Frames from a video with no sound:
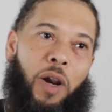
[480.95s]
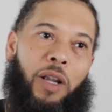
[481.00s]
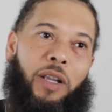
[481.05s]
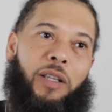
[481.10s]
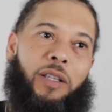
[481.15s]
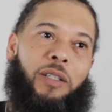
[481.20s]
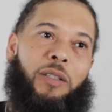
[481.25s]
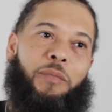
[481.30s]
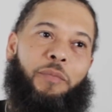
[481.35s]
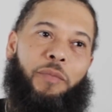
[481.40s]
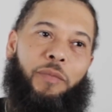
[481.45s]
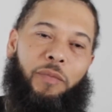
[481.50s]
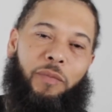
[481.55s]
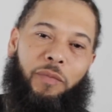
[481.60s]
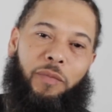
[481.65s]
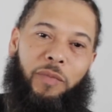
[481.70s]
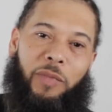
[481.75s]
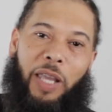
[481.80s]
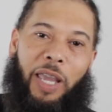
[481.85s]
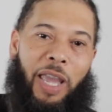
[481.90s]
Records,
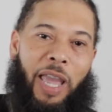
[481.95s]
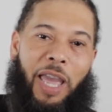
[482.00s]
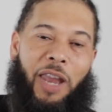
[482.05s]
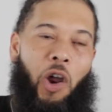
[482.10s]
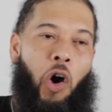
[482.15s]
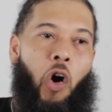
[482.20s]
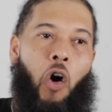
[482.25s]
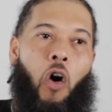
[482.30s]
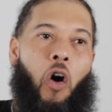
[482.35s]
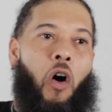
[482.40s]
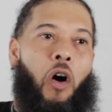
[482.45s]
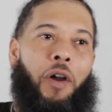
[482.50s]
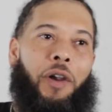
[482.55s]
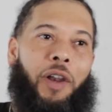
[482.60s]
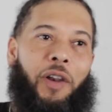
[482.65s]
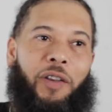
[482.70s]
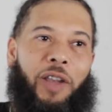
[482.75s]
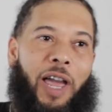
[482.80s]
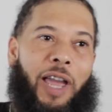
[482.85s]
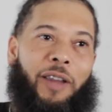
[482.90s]
they had all
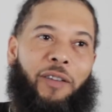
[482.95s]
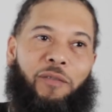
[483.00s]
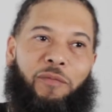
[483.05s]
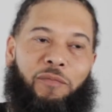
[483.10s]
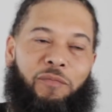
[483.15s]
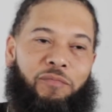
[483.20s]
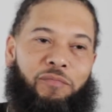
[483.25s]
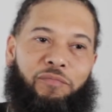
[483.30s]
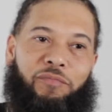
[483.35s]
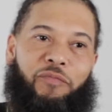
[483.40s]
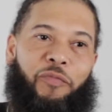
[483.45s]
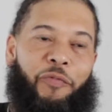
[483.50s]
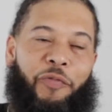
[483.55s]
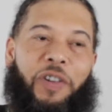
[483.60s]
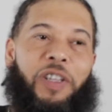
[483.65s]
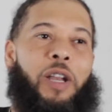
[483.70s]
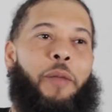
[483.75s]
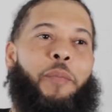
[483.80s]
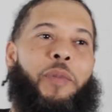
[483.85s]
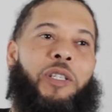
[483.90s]
the, like,
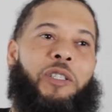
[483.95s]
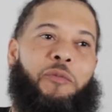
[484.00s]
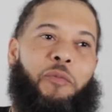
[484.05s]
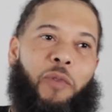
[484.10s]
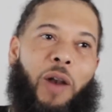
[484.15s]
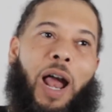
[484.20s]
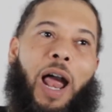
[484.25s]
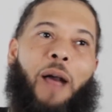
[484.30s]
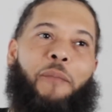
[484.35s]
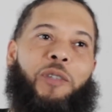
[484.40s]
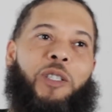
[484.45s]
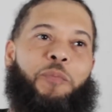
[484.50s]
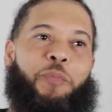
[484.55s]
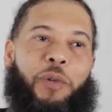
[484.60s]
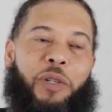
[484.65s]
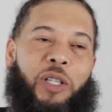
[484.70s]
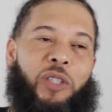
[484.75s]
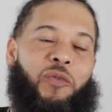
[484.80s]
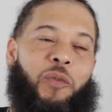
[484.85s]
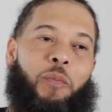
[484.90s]
venomous rhyme
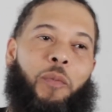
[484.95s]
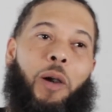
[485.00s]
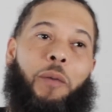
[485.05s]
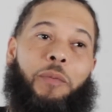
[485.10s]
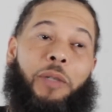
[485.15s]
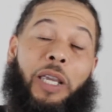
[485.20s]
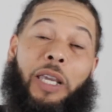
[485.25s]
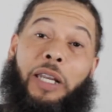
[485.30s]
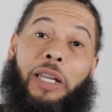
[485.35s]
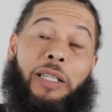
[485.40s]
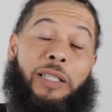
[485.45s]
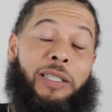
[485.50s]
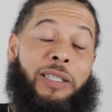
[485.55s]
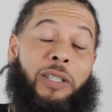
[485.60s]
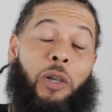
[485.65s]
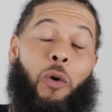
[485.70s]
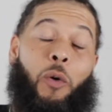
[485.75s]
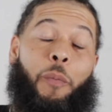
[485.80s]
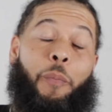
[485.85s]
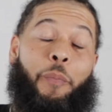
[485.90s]
spitters from up there, and there's
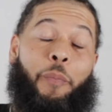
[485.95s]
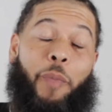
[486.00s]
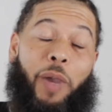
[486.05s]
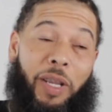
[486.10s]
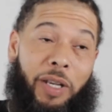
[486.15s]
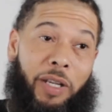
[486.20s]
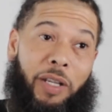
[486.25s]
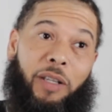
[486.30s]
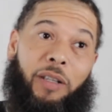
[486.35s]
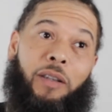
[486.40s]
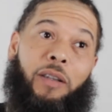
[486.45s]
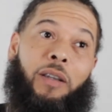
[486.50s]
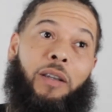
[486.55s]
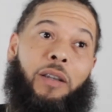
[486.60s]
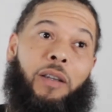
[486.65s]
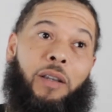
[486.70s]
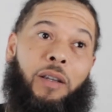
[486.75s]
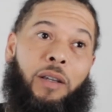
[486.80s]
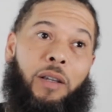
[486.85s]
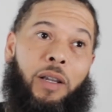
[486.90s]
so many.
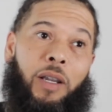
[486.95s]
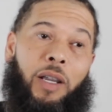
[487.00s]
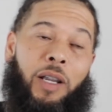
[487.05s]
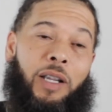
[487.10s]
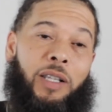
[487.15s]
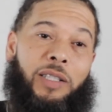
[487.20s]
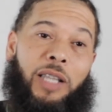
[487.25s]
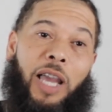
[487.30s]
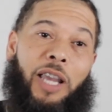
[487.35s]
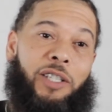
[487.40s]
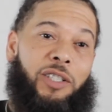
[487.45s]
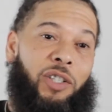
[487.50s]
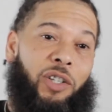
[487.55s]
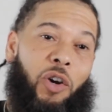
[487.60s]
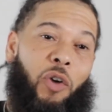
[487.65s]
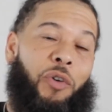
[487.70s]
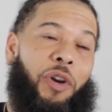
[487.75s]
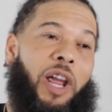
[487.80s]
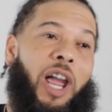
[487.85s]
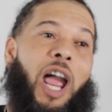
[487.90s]
Yeah. Because I used to
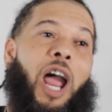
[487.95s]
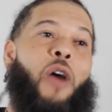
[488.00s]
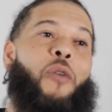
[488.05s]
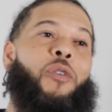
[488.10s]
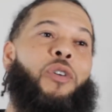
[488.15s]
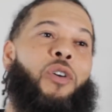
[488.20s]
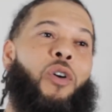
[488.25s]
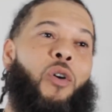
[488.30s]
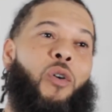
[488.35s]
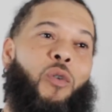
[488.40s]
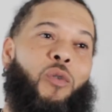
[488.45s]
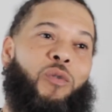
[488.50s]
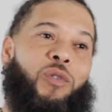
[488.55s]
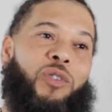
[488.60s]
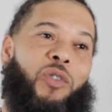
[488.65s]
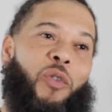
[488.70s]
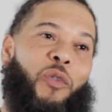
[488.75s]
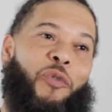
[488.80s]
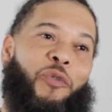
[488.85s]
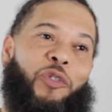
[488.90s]
go to
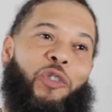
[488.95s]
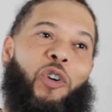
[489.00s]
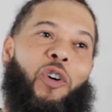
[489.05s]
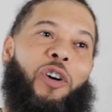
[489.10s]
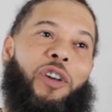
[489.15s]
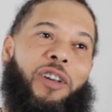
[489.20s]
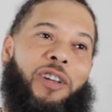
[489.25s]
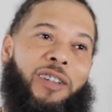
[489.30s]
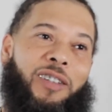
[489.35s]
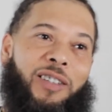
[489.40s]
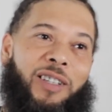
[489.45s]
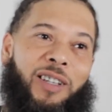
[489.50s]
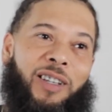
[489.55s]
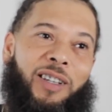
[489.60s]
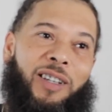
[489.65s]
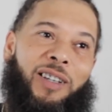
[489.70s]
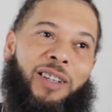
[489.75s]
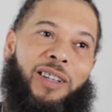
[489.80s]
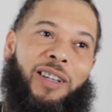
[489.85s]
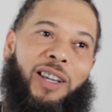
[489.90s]
Erico's on Florida
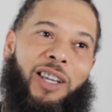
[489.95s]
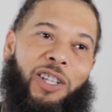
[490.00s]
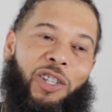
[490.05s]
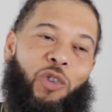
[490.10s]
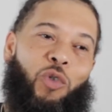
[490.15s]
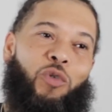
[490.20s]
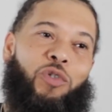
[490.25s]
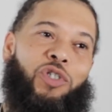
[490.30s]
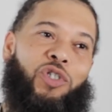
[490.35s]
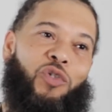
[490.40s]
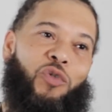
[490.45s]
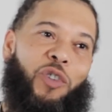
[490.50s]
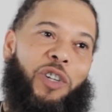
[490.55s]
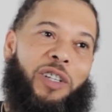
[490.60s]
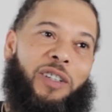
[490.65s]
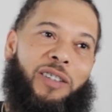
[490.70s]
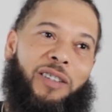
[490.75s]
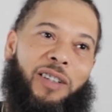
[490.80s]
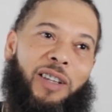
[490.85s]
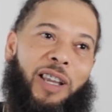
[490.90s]
and U
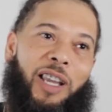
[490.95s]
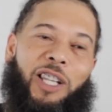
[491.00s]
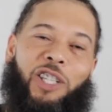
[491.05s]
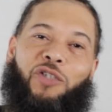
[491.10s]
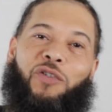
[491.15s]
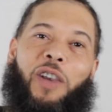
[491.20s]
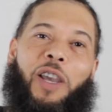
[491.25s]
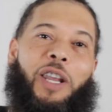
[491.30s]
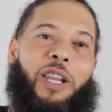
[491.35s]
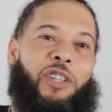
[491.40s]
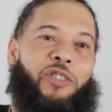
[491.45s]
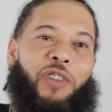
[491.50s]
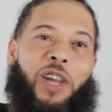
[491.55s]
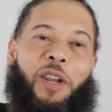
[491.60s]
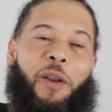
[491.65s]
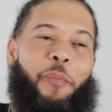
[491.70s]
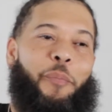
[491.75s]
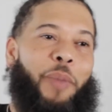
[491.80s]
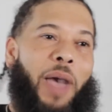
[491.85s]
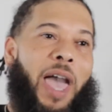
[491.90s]
Street and try
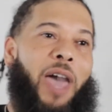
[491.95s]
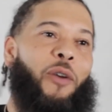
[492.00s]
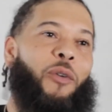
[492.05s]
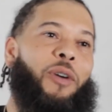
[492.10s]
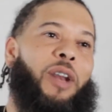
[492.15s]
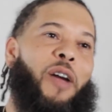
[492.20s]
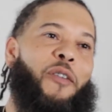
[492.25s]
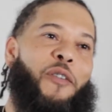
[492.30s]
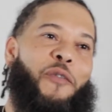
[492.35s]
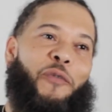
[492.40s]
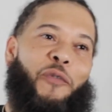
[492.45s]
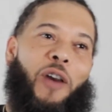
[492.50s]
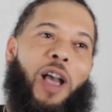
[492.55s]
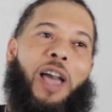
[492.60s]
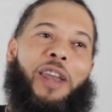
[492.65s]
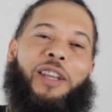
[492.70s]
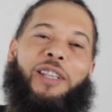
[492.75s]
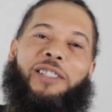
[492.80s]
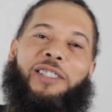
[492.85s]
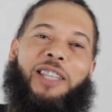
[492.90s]
to battle every
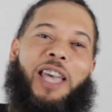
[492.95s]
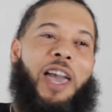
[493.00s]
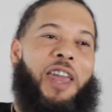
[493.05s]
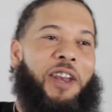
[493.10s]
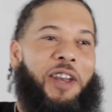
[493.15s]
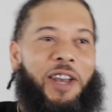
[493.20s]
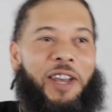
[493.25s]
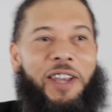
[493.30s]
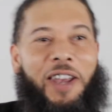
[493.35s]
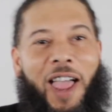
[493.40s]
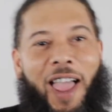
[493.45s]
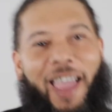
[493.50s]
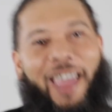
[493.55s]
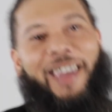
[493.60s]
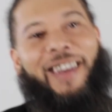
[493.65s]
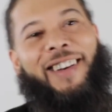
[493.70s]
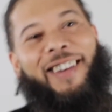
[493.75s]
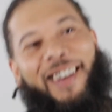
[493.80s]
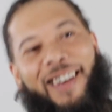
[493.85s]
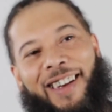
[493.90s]
Friday and Saturday
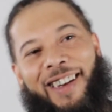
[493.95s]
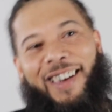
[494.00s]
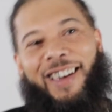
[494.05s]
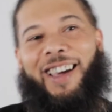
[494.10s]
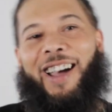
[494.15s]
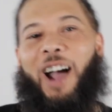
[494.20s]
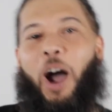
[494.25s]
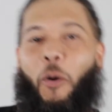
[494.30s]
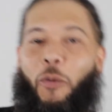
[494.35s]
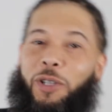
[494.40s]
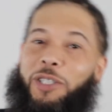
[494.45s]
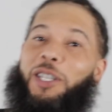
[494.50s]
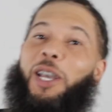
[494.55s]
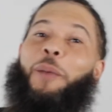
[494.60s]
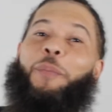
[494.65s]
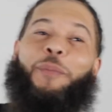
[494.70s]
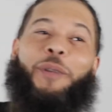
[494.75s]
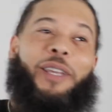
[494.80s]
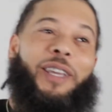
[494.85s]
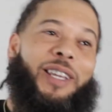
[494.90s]
night. I was
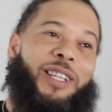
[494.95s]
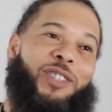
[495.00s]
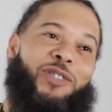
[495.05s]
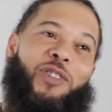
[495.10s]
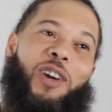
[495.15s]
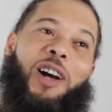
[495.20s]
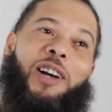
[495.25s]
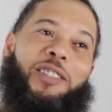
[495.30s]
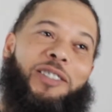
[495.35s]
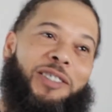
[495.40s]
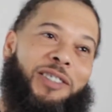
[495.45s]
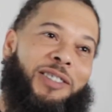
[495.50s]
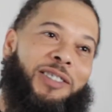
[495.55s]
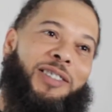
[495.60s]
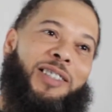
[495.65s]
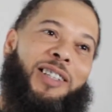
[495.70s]
up there, trust.